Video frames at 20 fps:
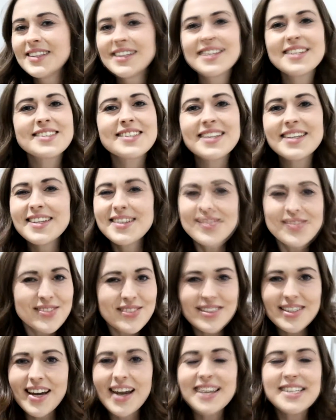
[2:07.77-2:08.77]
See,
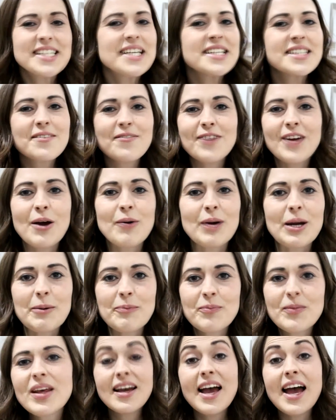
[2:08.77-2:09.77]
the ideas are flowing.
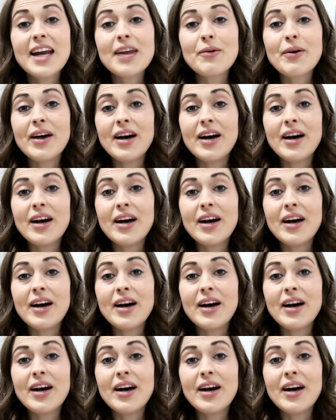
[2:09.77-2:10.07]
Anyway,